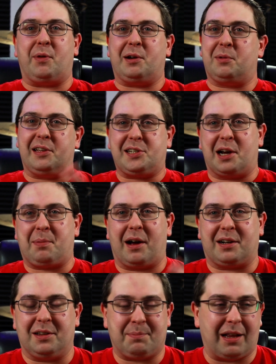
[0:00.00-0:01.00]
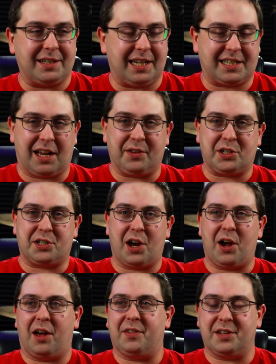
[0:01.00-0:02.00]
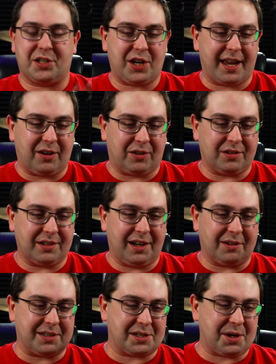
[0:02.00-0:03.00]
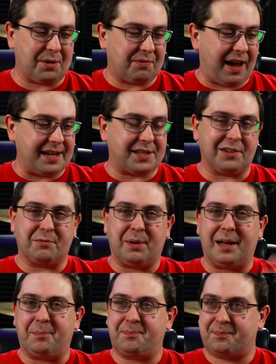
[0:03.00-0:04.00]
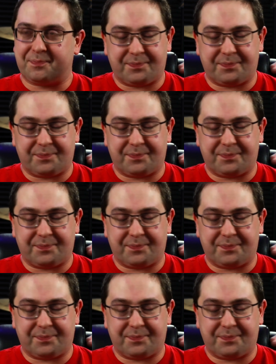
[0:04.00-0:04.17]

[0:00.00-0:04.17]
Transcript: We don't really talk politics on the show, on this channel, you know, because it's so divisive, but